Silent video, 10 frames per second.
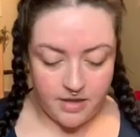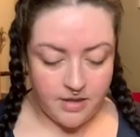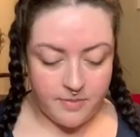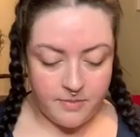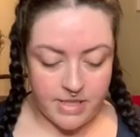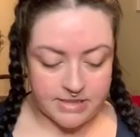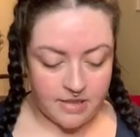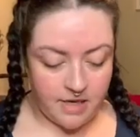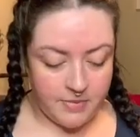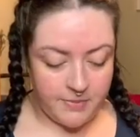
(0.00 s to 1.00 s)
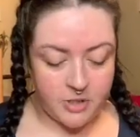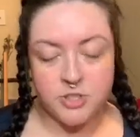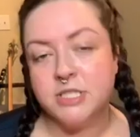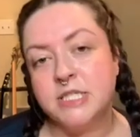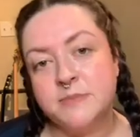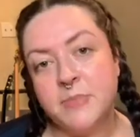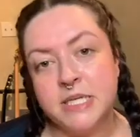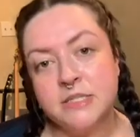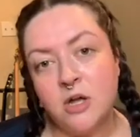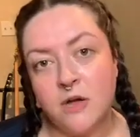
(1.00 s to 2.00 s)
makes a lot of my purchases
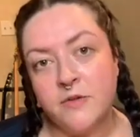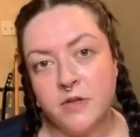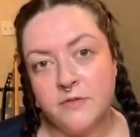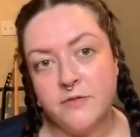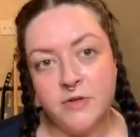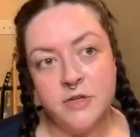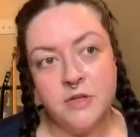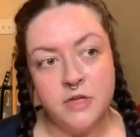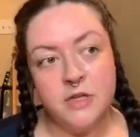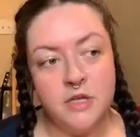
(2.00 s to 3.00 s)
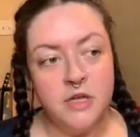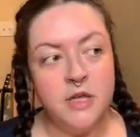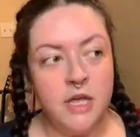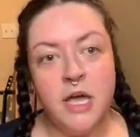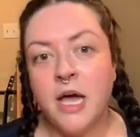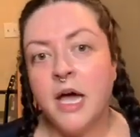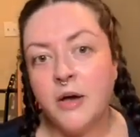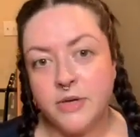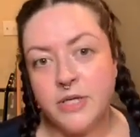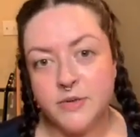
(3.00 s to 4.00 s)
based off of how
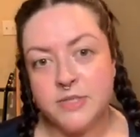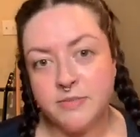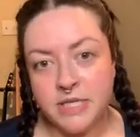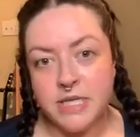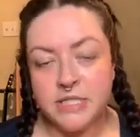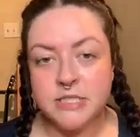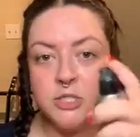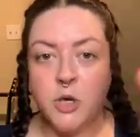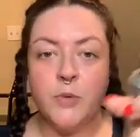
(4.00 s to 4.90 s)
cute something is. So